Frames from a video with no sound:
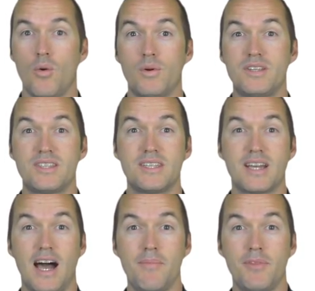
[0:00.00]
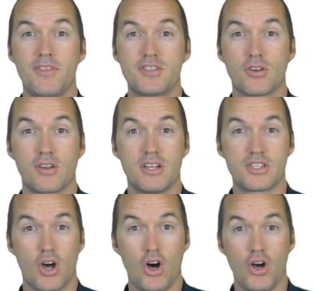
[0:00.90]
which is the time that the circuit
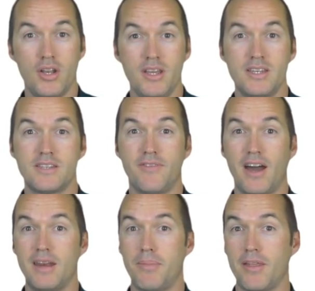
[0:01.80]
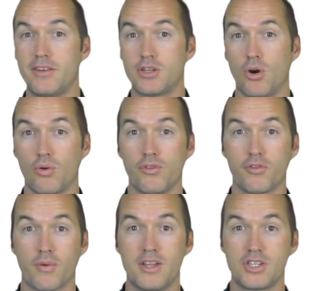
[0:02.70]
is on divided by the total
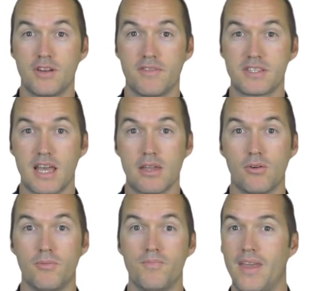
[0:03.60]
duration of the cycle.